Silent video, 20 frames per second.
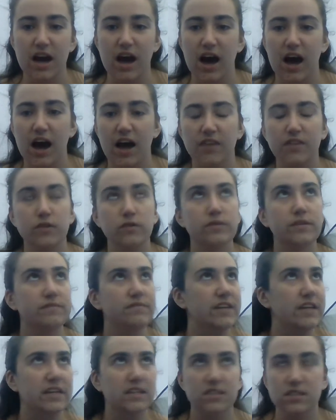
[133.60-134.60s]
the use of
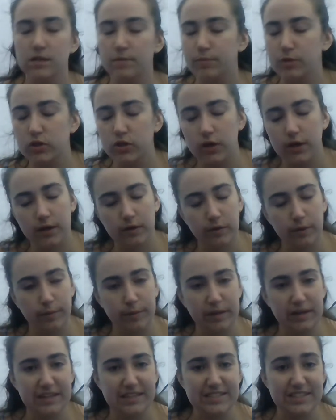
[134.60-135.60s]
dance to portray
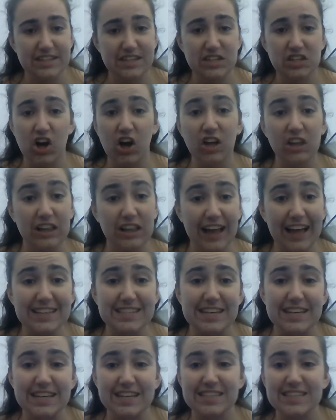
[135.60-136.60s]
creepiness in cult
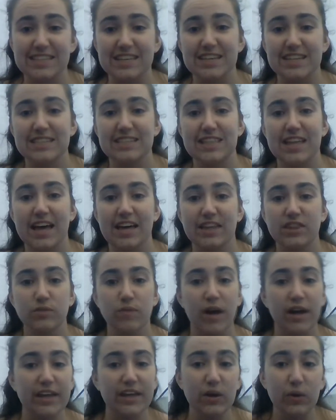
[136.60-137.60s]
classics, things like the
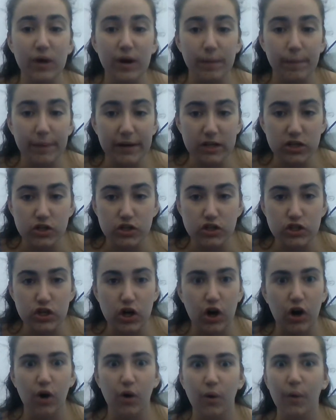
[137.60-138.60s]
Rocky Horror Picture
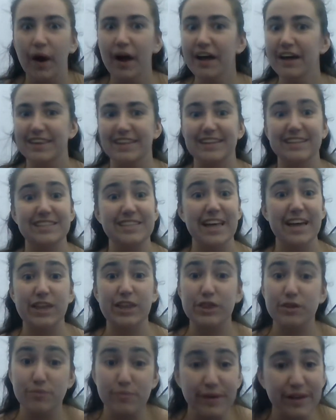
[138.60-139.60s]
Show, things like
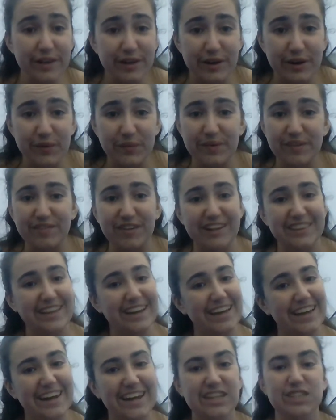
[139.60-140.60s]
Thriller. We've got that
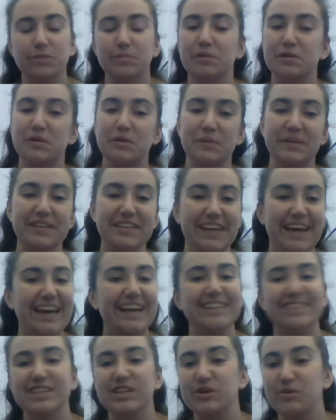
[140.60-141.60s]
connection between
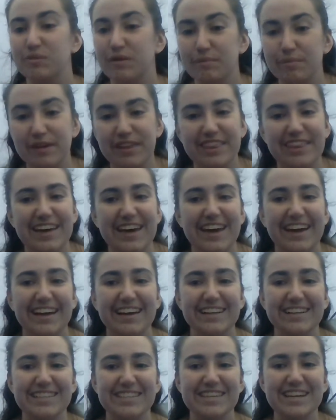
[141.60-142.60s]
dance and creepy
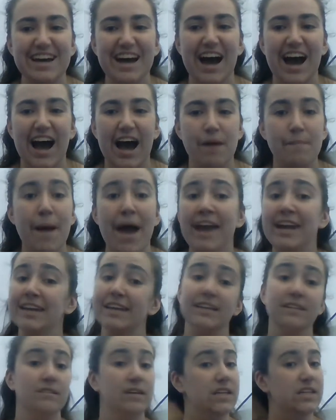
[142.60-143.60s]
things, and it
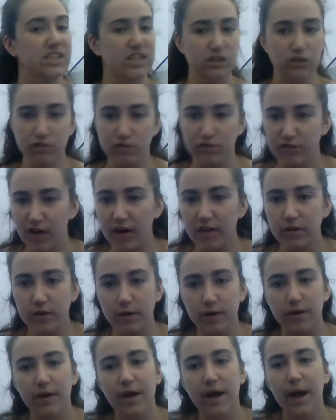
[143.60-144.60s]
continues farther
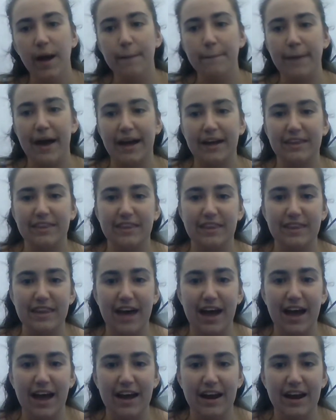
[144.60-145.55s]
back than that.